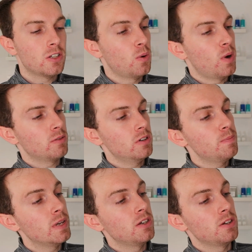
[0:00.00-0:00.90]
So I'm going
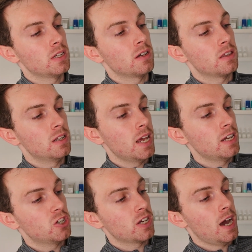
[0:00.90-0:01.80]
to be using the
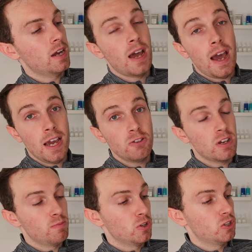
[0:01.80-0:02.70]
Nature Can
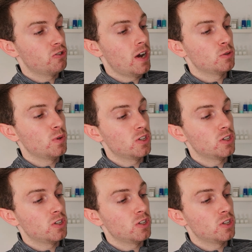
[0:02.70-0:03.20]
Hydrate Moisturizer,